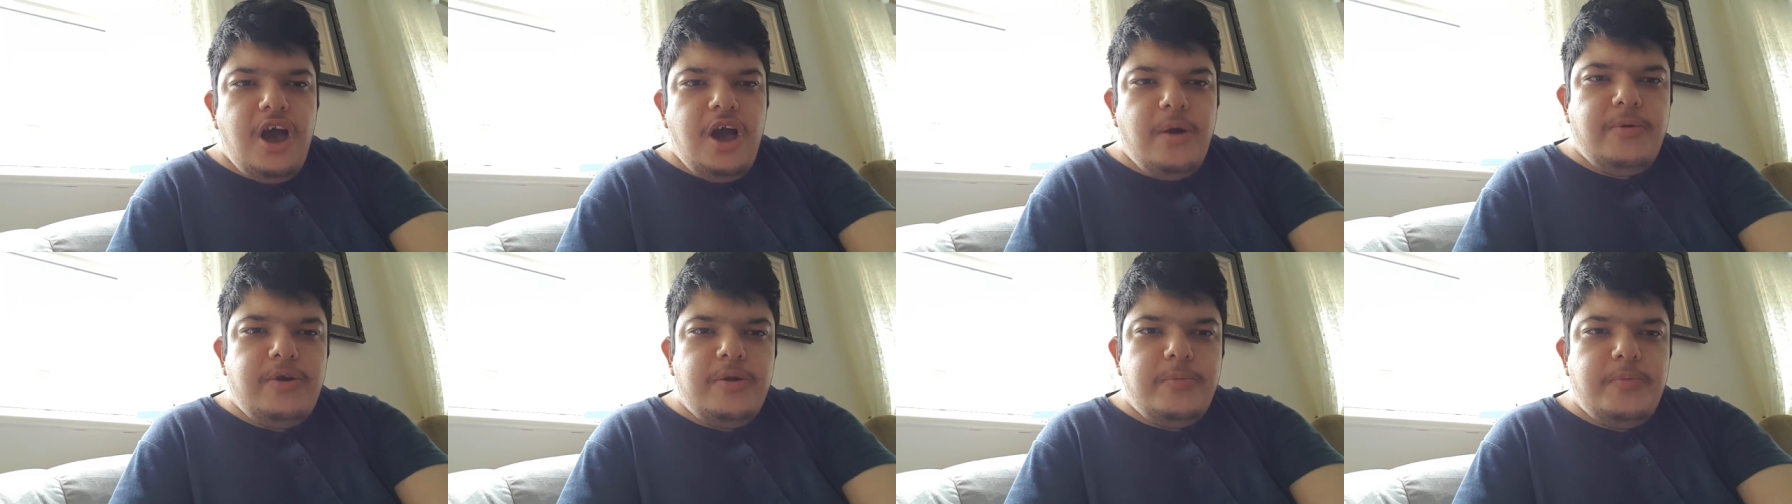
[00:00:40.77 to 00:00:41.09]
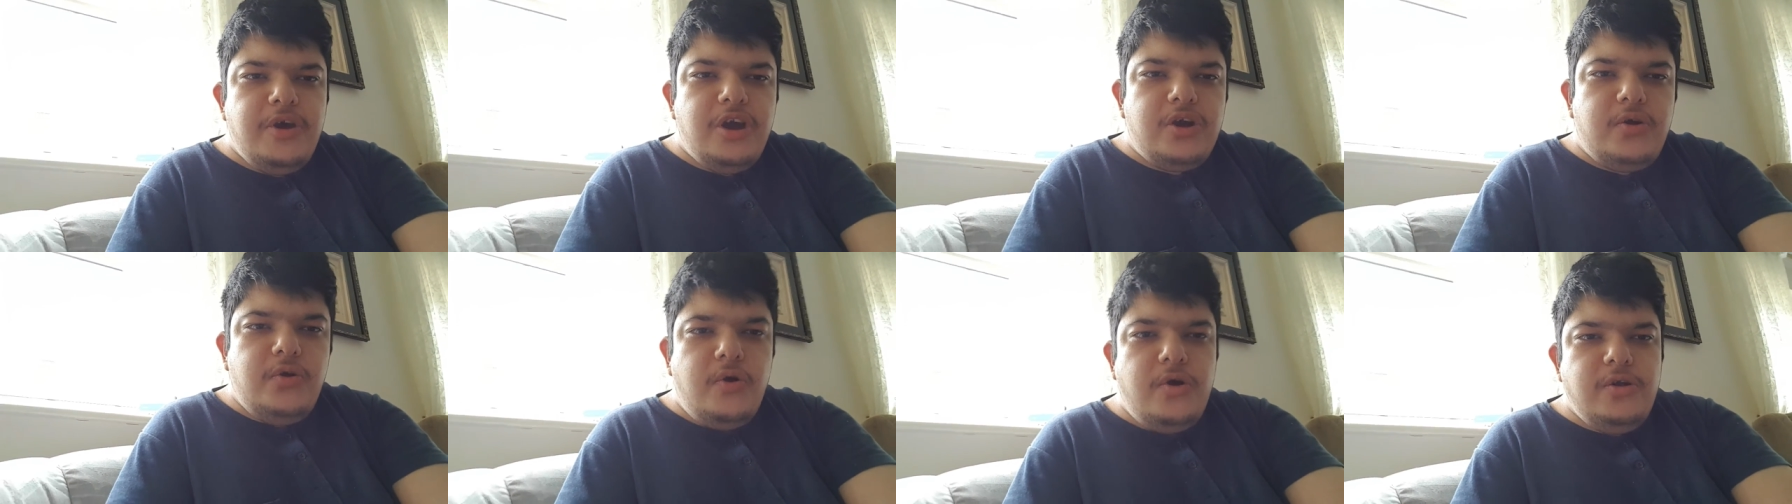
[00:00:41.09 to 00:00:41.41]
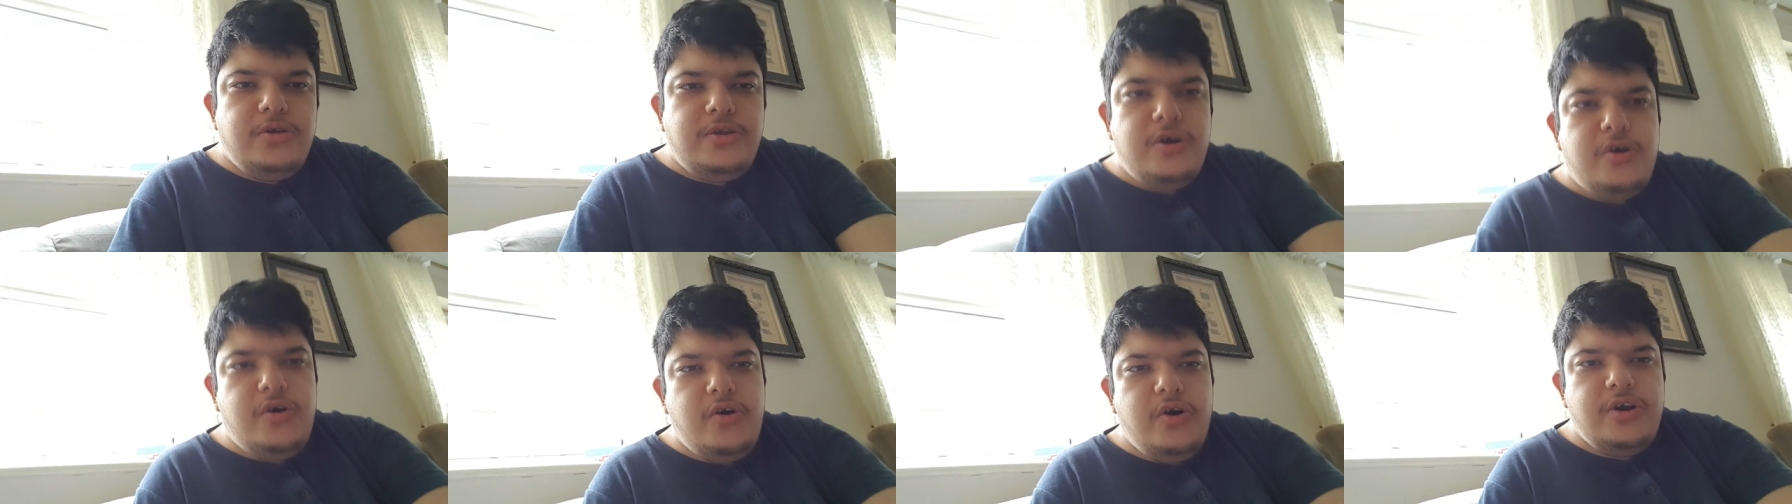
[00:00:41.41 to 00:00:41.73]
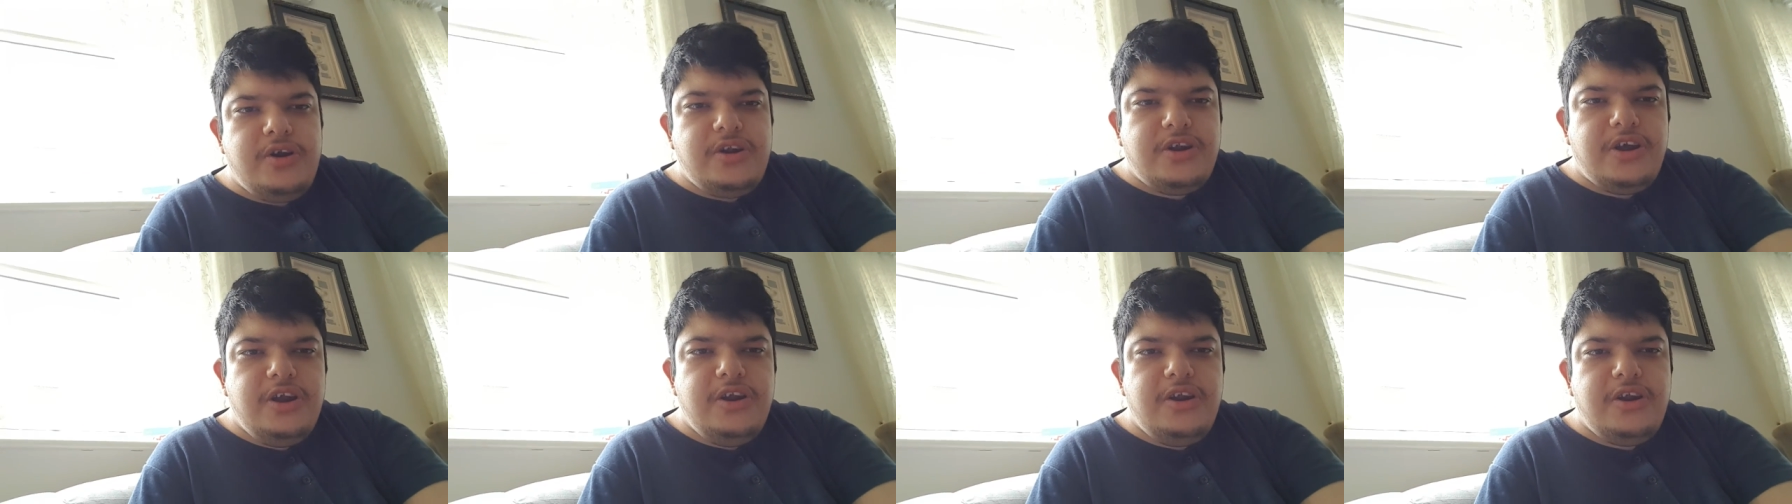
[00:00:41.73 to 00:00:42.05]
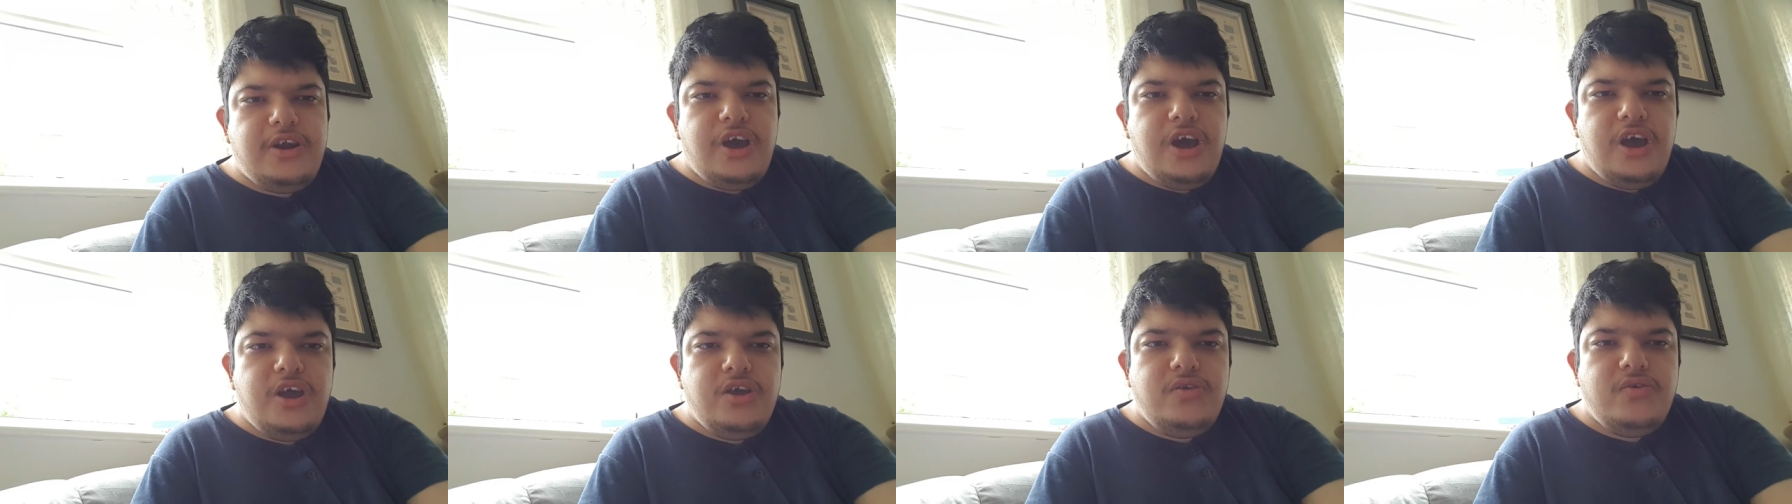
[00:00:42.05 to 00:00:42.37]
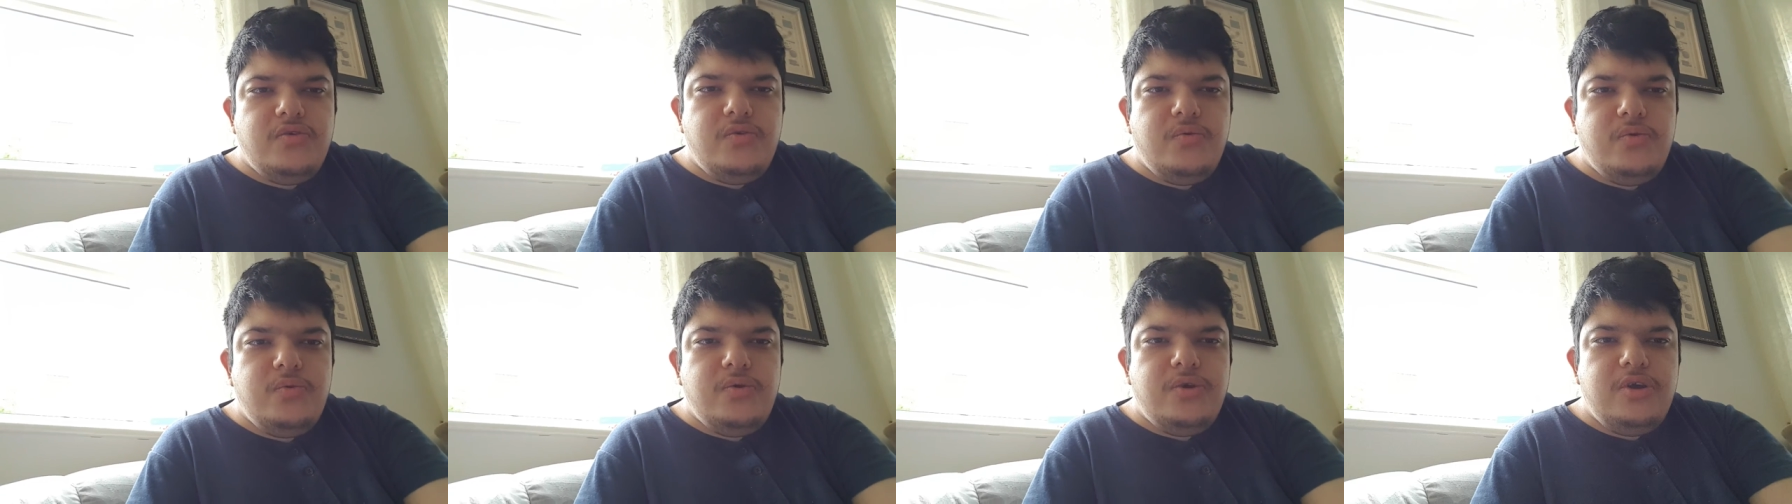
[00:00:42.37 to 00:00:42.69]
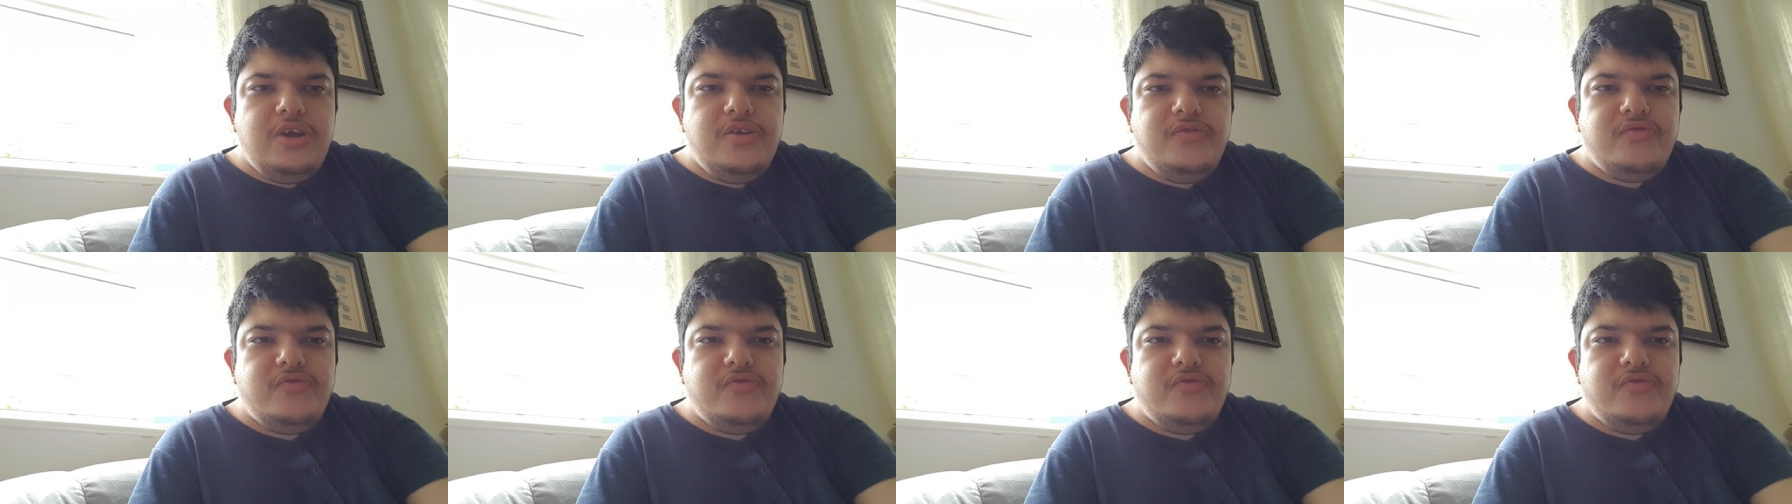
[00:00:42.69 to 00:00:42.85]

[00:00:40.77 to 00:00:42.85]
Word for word: I'm gonna make all the content that you